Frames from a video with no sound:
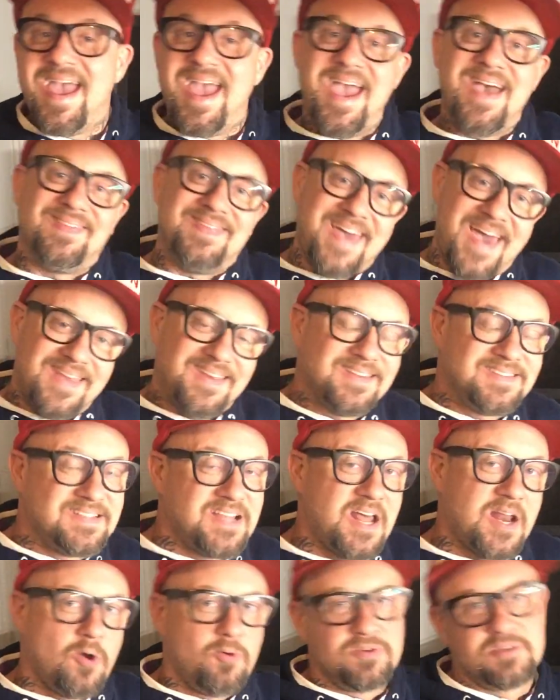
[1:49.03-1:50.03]
and that does
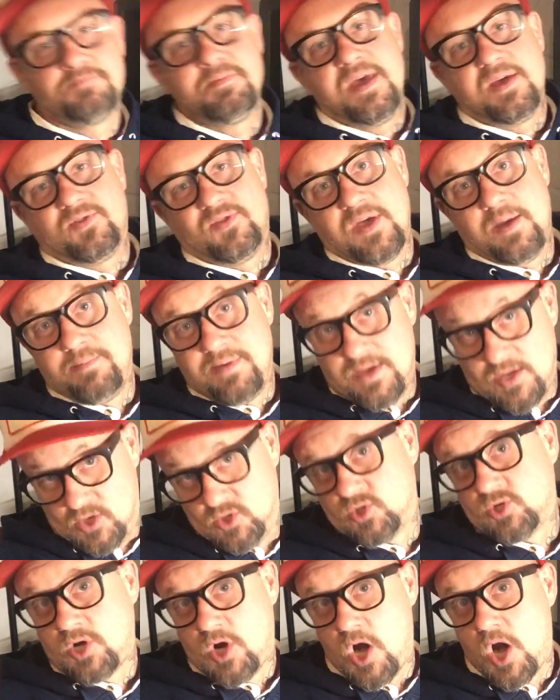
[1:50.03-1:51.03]
not always make them in
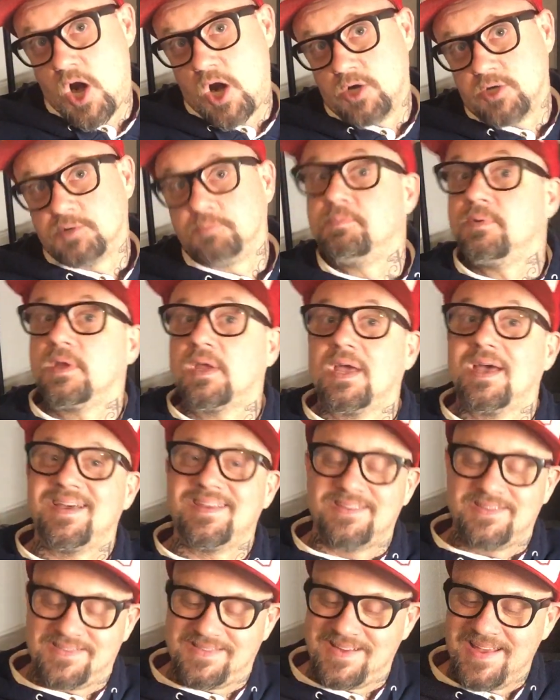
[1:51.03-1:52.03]
charge
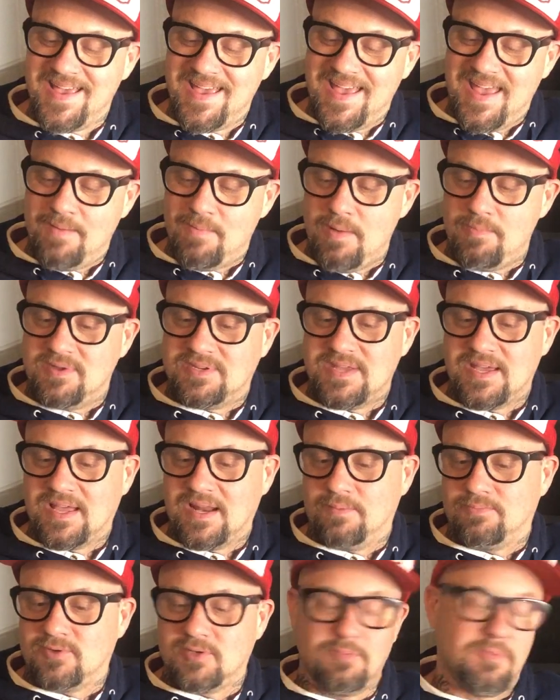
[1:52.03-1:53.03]
because it might be
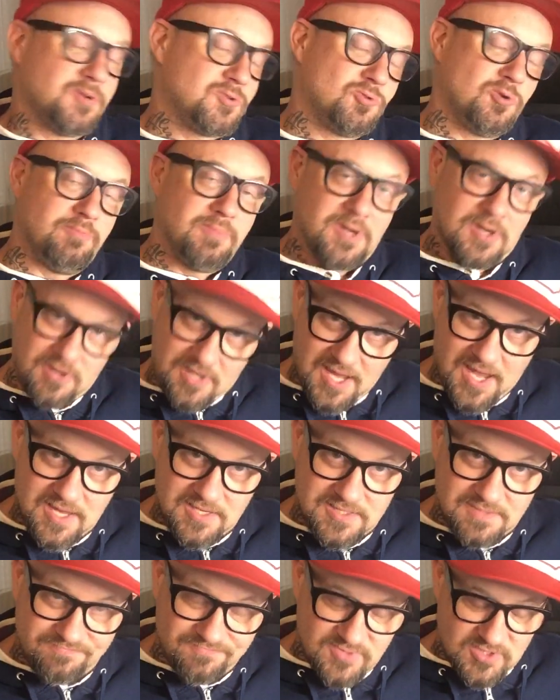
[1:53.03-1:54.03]
taking up too much room in your
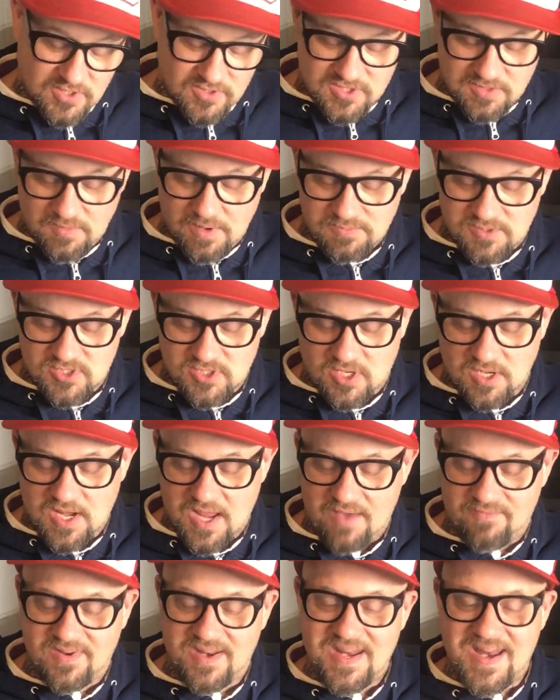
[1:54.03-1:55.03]
case. So sometimes it's good to
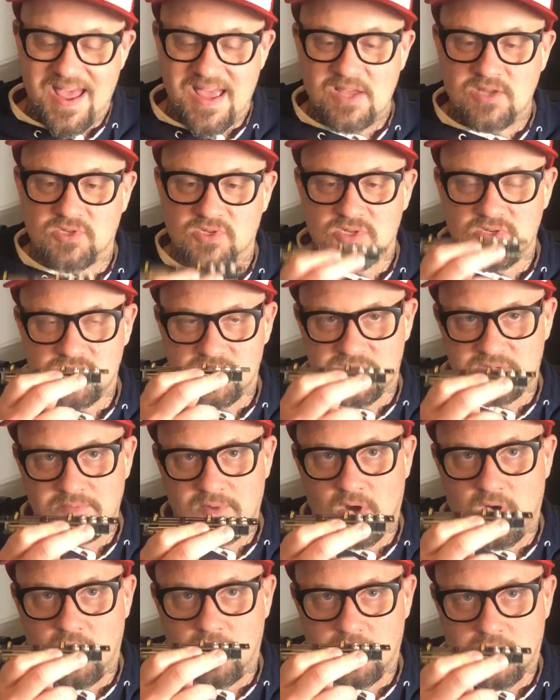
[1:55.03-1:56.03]
have a nice,
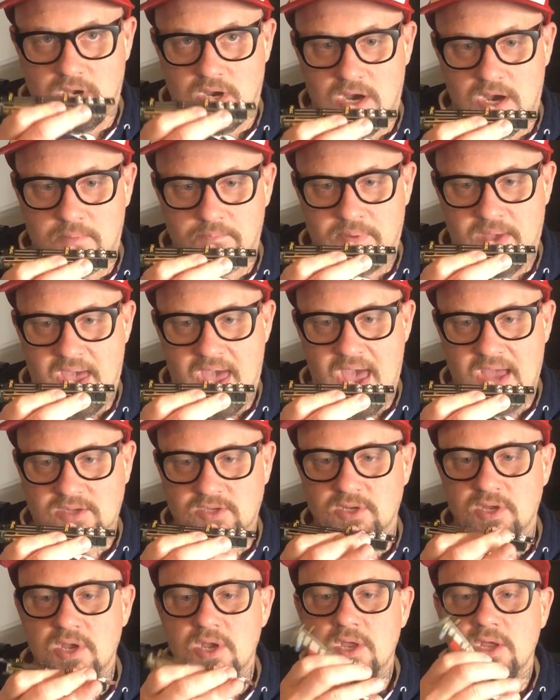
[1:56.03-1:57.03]
small,
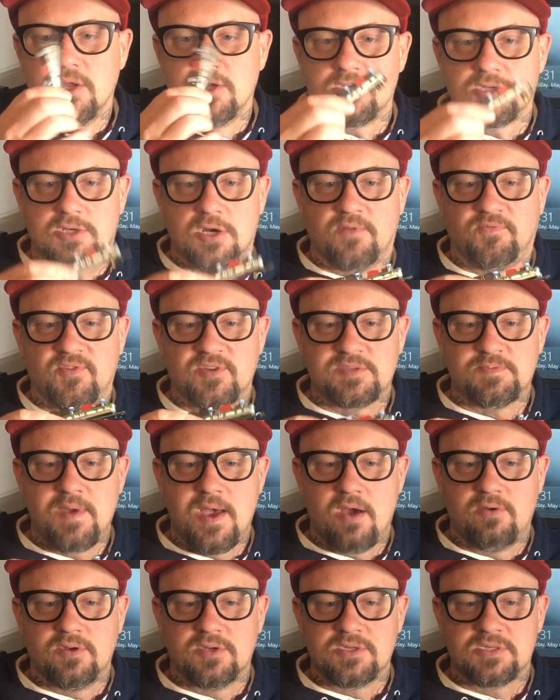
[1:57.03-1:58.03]
compact surface
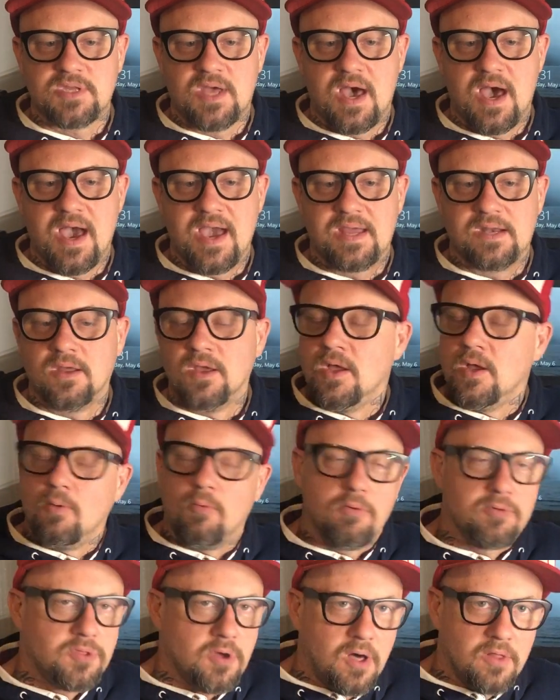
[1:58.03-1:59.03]
mount design
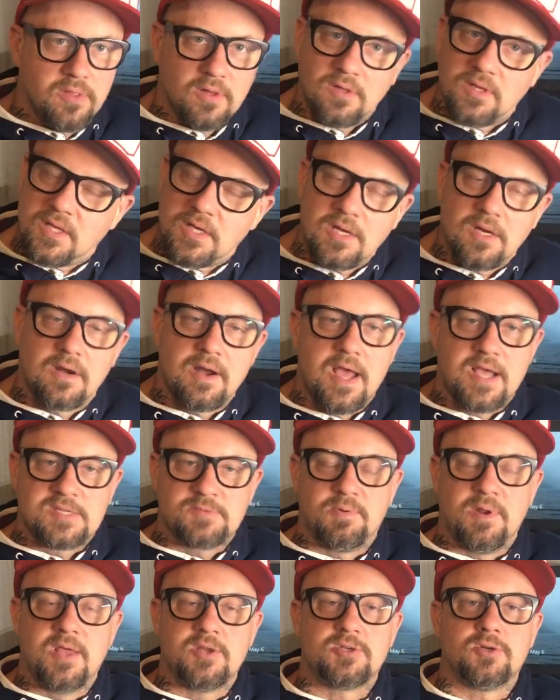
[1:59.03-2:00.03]
with all the linear and
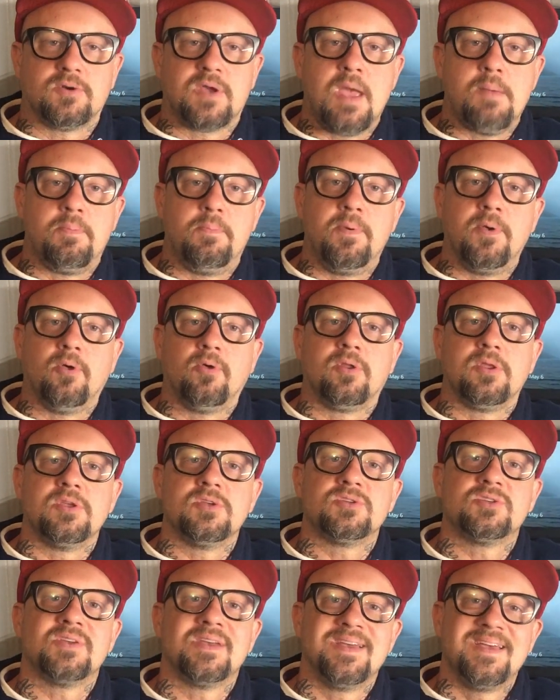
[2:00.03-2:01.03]
exponential
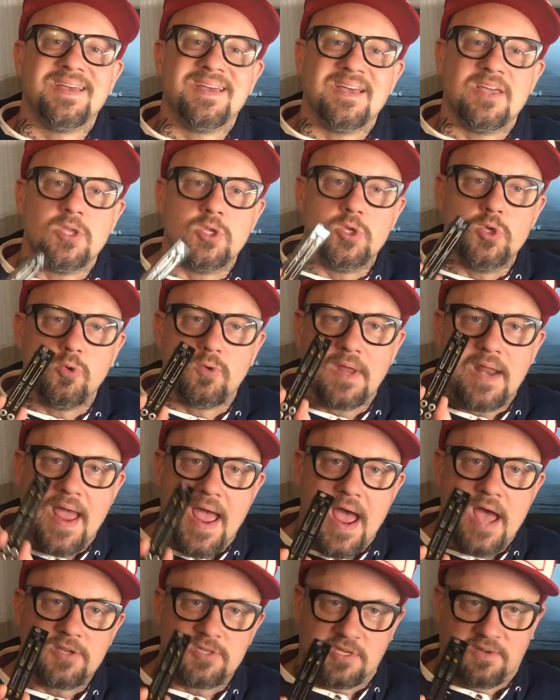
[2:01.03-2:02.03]
capabilities you could
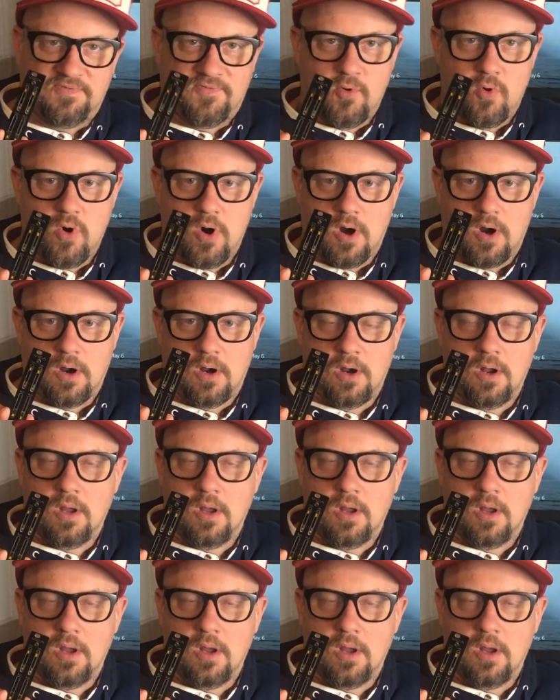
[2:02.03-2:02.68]
ask for.